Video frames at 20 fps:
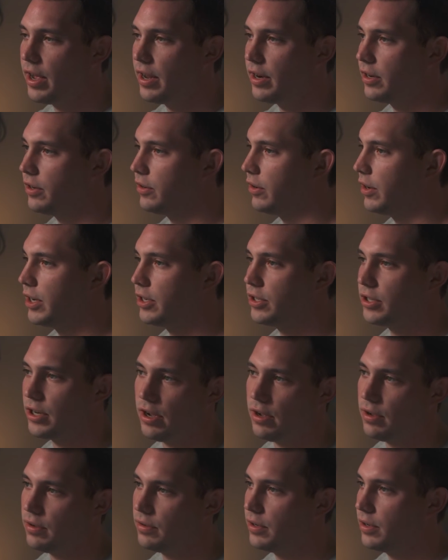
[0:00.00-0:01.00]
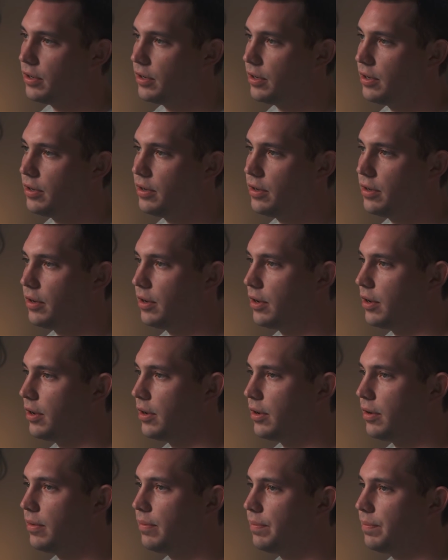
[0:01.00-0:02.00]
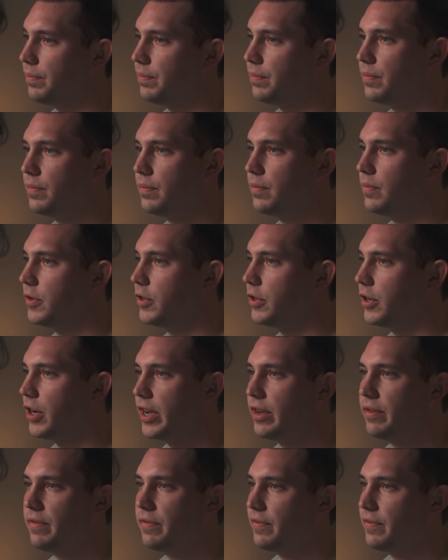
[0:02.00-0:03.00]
had a great childhood, great